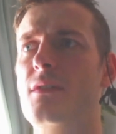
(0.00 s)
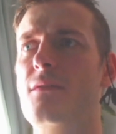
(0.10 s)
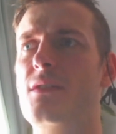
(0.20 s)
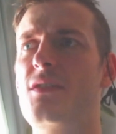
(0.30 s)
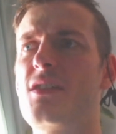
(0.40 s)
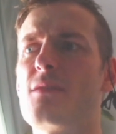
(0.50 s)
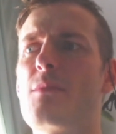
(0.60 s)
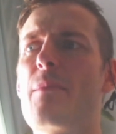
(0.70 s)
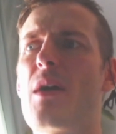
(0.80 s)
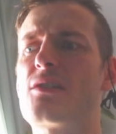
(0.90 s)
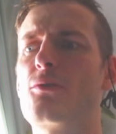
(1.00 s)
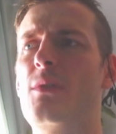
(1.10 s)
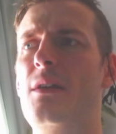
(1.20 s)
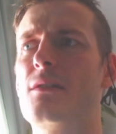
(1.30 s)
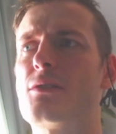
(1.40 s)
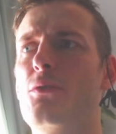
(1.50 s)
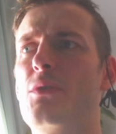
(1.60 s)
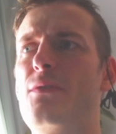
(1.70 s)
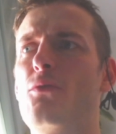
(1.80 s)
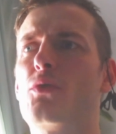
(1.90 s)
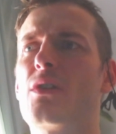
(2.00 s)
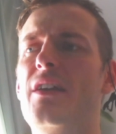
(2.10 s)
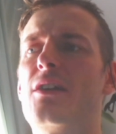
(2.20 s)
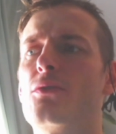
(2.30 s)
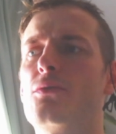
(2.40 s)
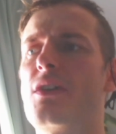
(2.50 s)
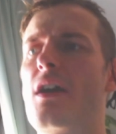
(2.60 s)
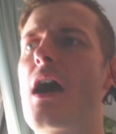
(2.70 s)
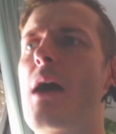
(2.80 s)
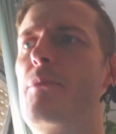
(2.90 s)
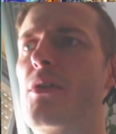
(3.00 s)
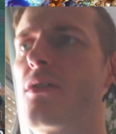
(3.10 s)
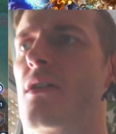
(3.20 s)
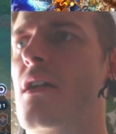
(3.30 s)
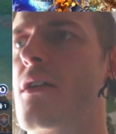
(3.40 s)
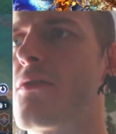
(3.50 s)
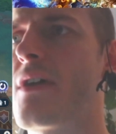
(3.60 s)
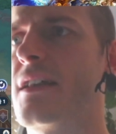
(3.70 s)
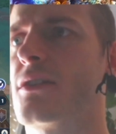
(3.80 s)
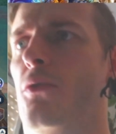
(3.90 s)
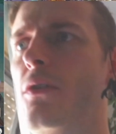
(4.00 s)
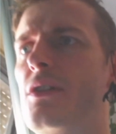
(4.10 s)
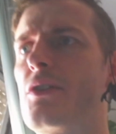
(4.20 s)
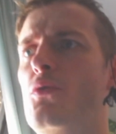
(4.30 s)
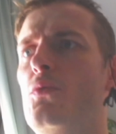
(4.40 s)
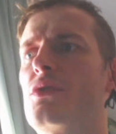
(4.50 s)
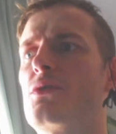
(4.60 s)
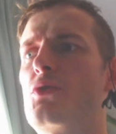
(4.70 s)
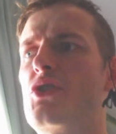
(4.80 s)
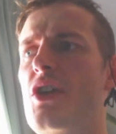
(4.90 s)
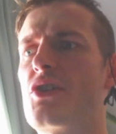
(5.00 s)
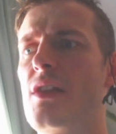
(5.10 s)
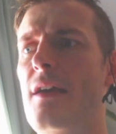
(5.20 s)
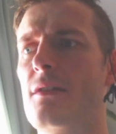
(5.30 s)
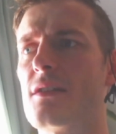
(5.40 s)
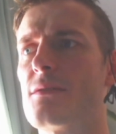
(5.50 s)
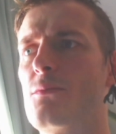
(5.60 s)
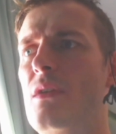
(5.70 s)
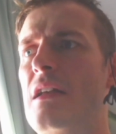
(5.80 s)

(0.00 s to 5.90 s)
This is my maximum level, so if you would click to the upper right corner, you could change levels.